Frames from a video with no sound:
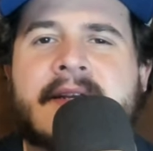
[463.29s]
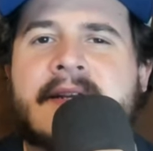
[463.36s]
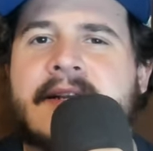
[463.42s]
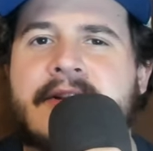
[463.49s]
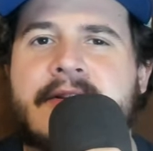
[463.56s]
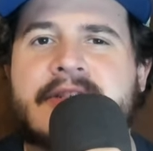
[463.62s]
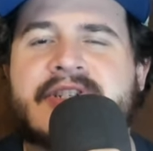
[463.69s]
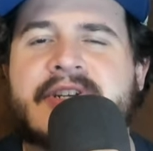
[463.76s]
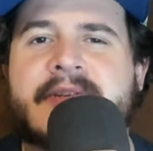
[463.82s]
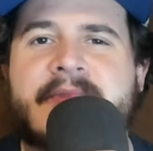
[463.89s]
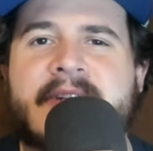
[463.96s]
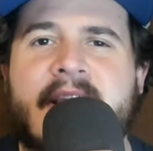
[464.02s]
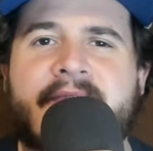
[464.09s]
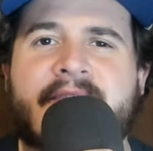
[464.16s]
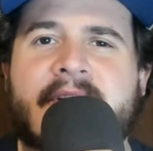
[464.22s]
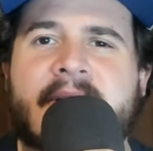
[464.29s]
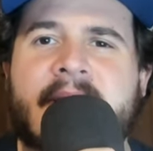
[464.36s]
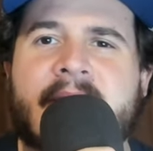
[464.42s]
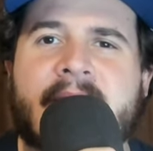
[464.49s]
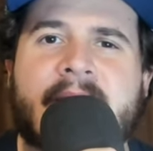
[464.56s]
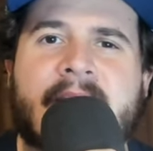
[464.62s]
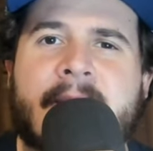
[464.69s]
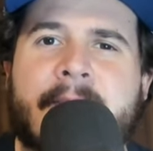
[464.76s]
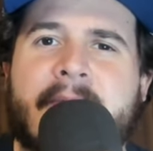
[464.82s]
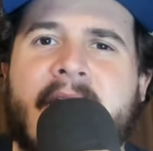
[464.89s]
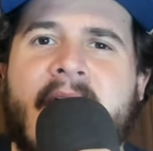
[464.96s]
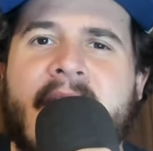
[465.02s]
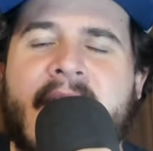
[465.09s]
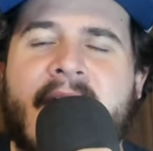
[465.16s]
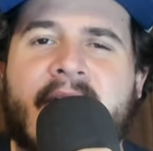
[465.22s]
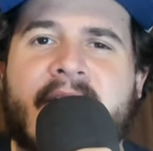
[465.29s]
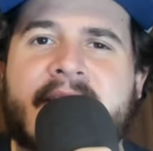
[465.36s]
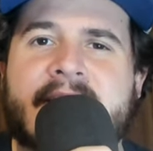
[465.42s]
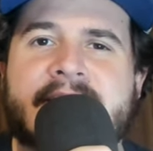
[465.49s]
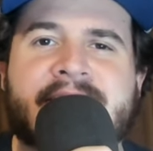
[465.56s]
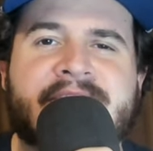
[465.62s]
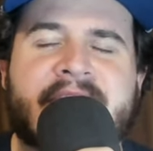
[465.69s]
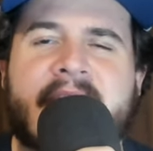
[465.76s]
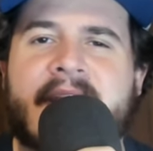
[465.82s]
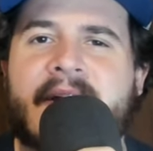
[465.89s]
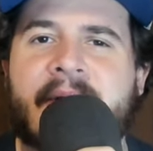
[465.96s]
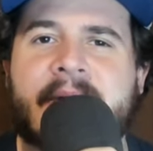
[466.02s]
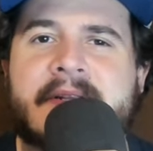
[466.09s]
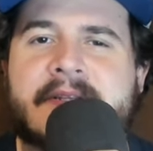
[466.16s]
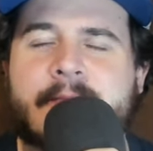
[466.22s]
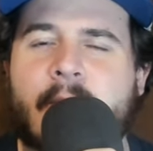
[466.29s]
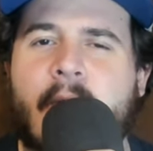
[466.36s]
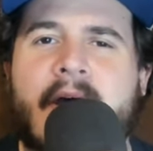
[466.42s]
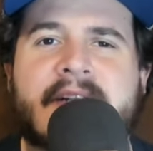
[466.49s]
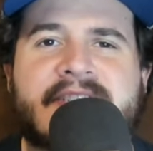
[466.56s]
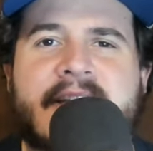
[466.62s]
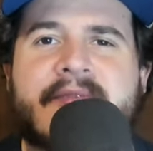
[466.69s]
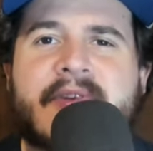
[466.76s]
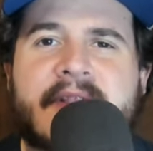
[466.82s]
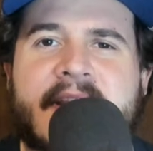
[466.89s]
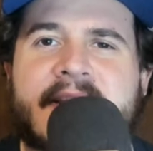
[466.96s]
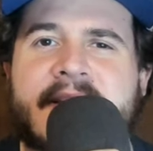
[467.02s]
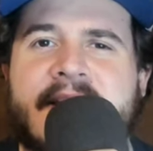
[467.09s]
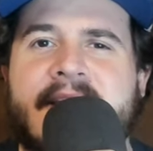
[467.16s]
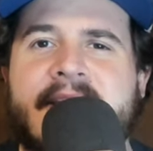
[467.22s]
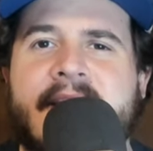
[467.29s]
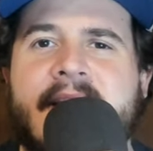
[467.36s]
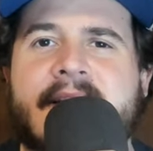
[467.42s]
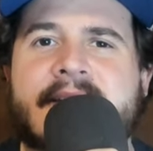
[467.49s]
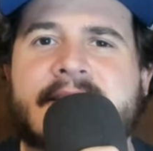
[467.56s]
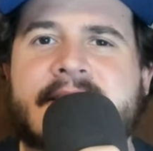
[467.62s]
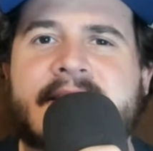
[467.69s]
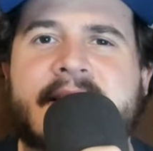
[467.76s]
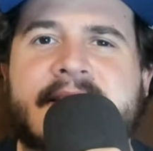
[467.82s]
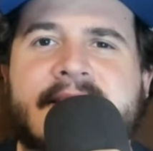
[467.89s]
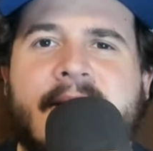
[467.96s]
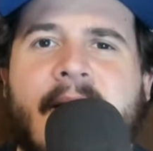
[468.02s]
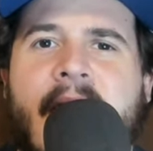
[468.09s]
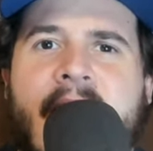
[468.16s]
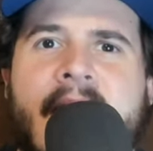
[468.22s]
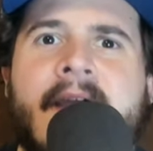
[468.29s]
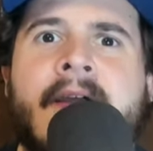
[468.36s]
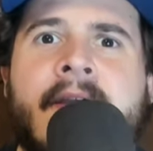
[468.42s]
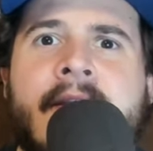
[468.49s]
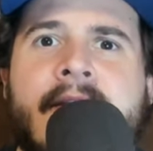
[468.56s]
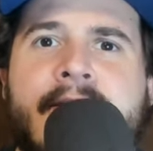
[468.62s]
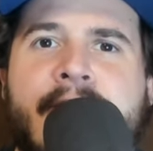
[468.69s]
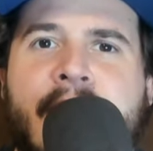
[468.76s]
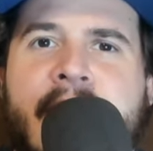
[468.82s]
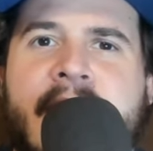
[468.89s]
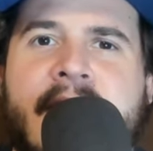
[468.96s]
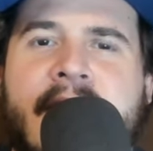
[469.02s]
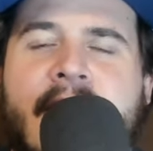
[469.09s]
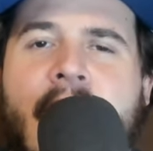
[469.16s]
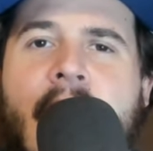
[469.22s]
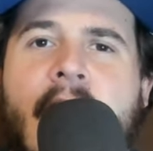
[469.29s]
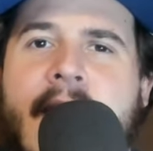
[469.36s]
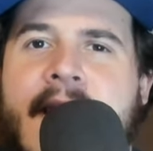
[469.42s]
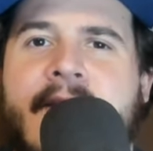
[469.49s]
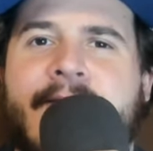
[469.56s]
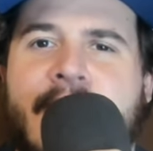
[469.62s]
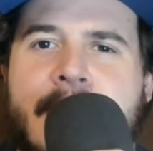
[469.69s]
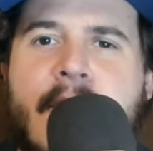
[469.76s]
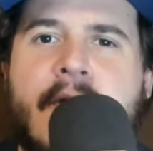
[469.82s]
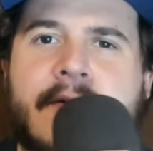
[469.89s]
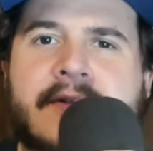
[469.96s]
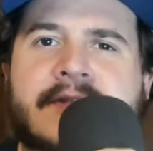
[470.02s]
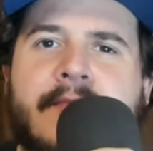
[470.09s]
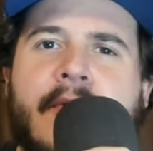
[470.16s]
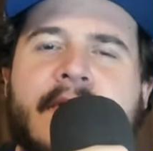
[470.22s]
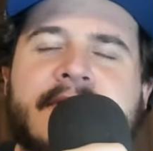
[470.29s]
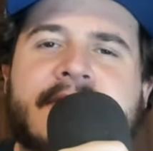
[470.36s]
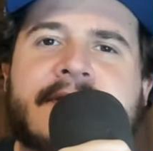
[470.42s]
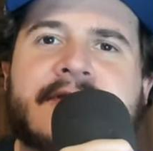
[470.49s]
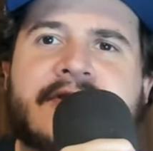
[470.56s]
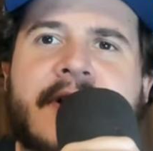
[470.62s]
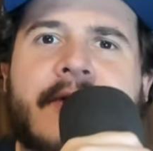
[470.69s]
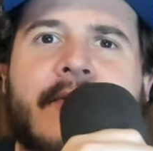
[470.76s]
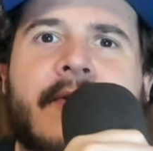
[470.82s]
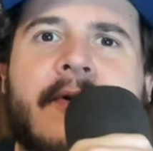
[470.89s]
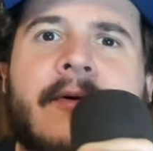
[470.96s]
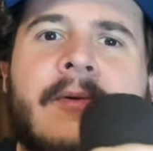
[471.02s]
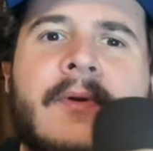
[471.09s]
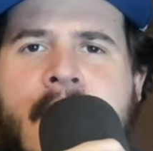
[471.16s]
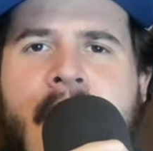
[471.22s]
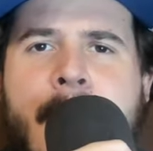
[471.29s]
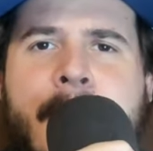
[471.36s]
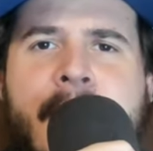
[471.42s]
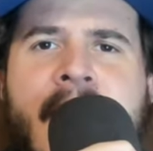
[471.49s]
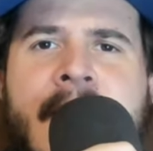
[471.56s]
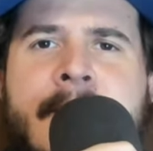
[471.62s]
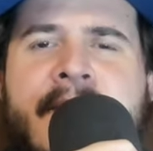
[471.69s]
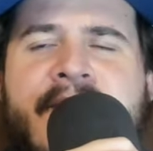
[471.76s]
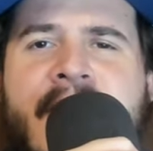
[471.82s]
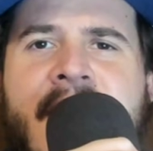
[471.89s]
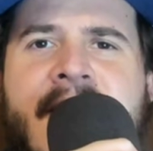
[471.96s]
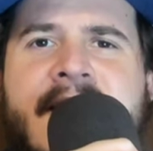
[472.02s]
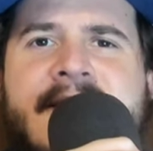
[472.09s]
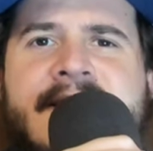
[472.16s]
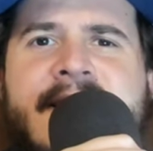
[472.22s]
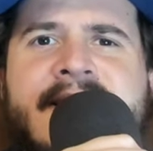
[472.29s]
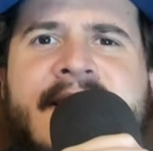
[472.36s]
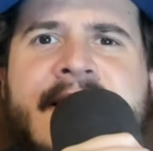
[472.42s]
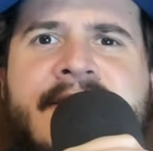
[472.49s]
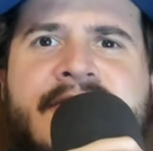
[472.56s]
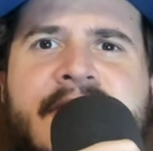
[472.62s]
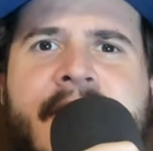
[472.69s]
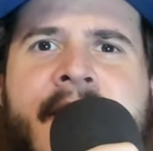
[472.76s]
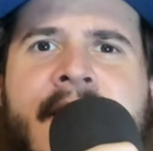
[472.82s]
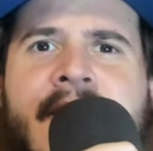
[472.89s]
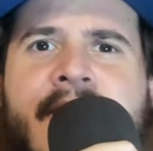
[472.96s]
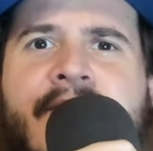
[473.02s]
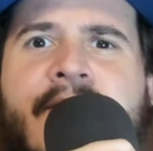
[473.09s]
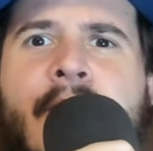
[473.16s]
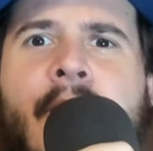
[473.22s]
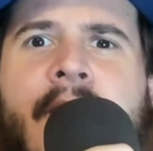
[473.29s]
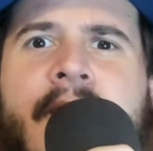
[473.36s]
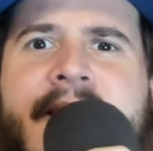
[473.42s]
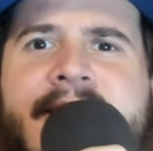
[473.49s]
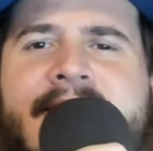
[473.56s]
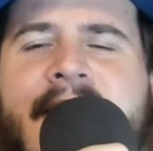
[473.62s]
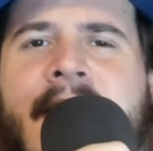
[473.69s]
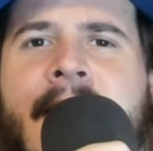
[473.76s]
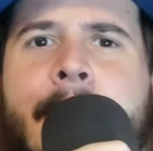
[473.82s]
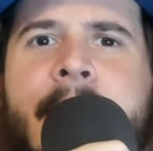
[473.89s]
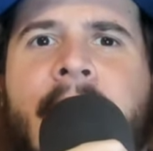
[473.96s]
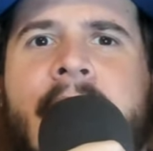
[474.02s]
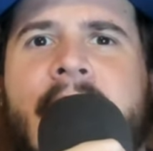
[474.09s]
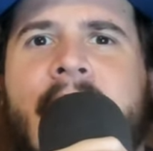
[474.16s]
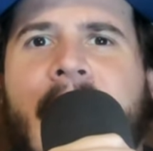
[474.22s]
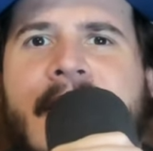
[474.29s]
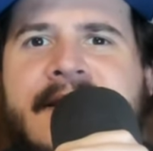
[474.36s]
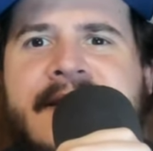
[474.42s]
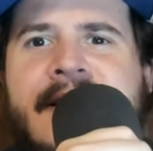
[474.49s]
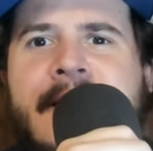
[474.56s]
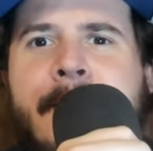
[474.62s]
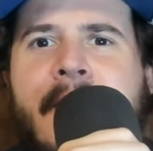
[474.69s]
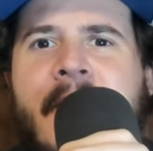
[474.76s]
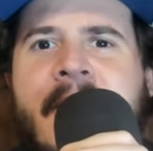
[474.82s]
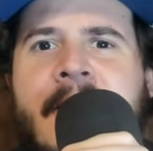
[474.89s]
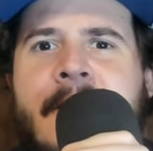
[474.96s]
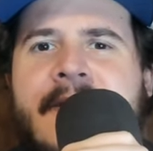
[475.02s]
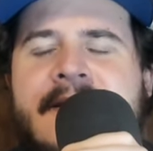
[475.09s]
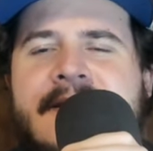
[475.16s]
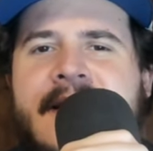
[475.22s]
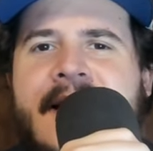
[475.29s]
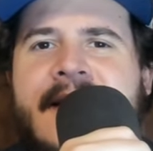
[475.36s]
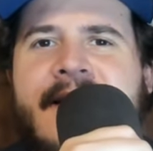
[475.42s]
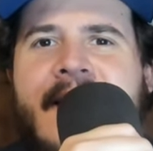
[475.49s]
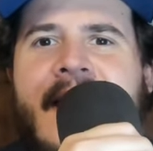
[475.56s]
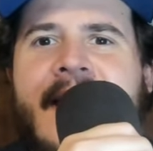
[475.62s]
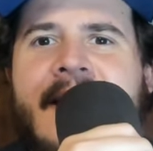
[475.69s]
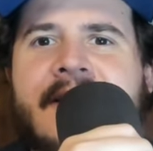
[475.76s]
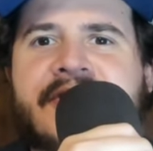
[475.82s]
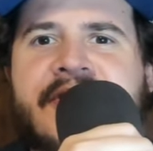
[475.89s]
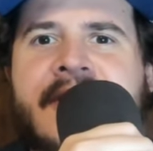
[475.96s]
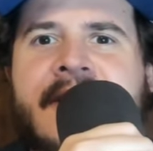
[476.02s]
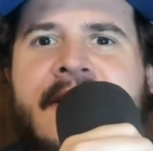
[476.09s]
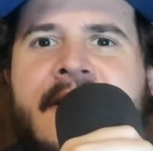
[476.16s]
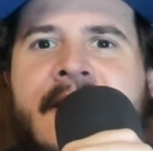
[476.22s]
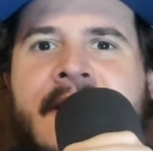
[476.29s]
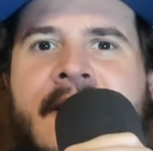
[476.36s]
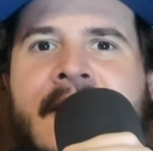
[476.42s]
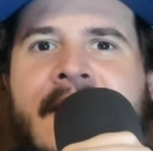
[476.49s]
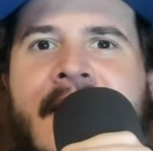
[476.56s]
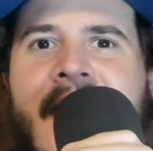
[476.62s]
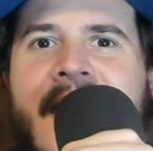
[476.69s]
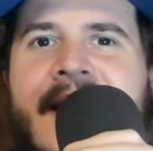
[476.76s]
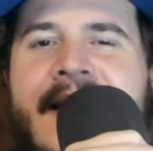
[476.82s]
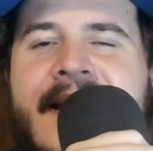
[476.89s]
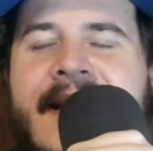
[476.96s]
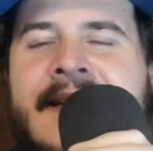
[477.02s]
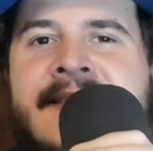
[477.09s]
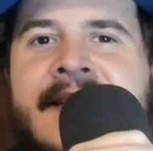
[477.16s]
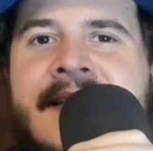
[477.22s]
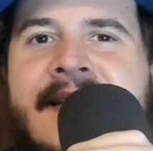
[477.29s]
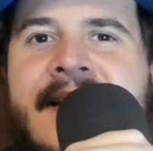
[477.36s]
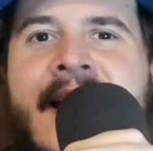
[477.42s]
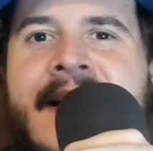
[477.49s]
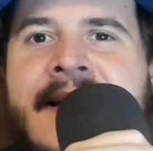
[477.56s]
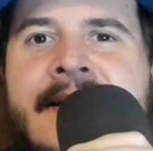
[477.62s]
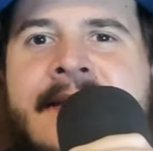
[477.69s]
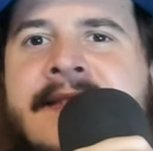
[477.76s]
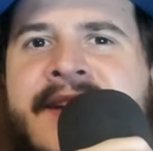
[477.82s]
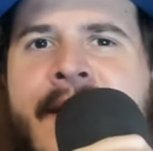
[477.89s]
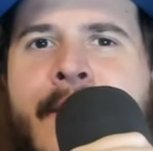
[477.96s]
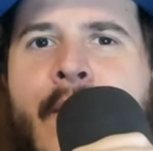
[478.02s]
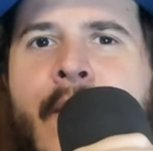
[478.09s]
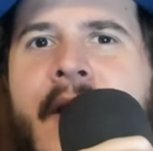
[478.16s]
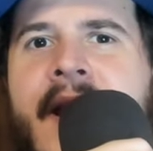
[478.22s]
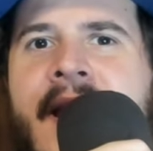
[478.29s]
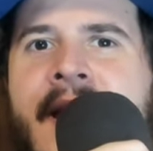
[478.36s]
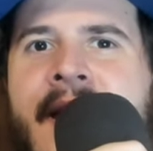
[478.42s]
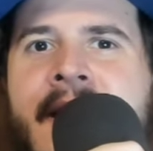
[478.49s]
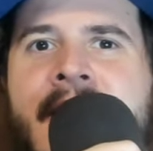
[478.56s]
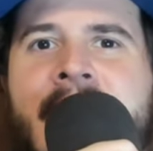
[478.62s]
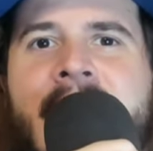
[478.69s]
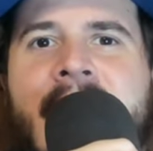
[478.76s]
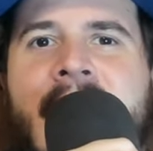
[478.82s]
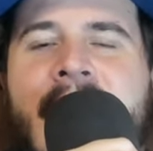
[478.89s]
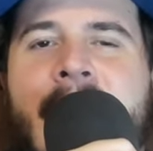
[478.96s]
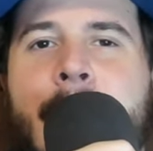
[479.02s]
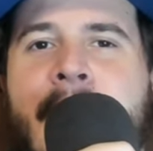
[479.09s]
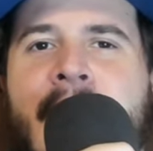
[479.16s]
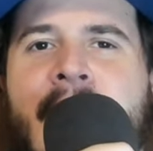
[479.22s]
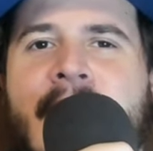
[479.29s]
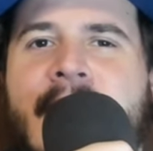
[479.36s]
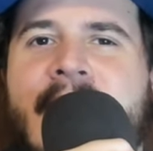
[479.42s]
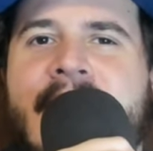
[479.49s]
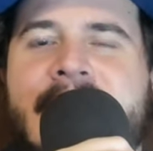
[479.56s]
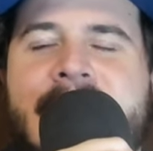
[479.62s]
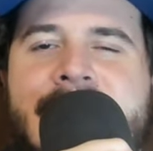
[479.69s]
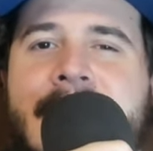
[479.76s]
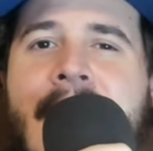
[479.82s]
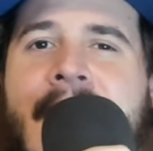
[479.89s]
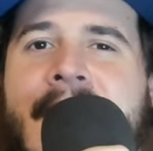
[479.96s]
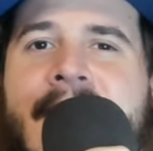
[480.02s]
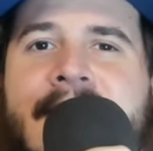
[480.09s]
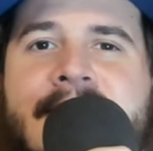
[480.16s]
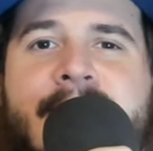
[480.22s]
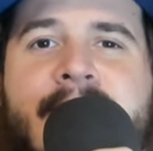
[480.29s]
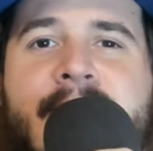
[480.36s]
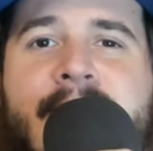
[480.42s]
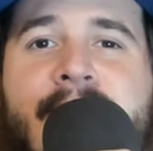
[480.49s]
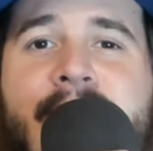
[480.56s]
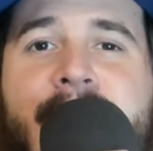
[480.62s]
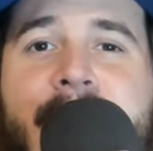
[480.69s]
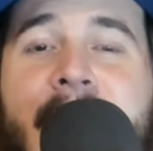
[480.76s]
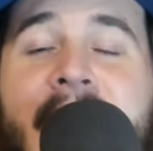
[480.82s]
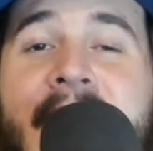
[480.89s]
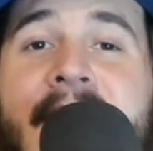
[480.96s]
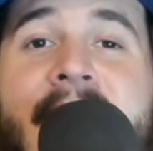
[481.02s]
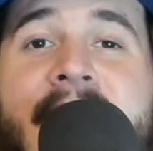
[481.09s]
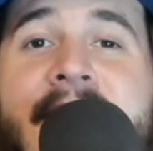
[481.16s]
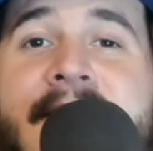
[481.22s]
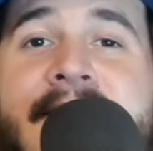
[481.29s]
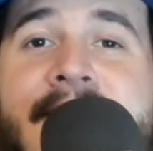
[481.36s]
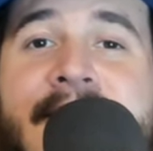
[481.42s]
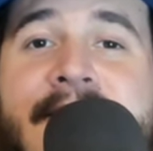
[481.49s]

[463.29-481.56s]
You should definitely keep an eye out on his channel and watch everything that he does. He does a lot for IndyCar and for motorsports in general. A plenum event is essentially the fuel gets up into the plenum inside the engine and it gets ignited some way, and apparently it ties mainly to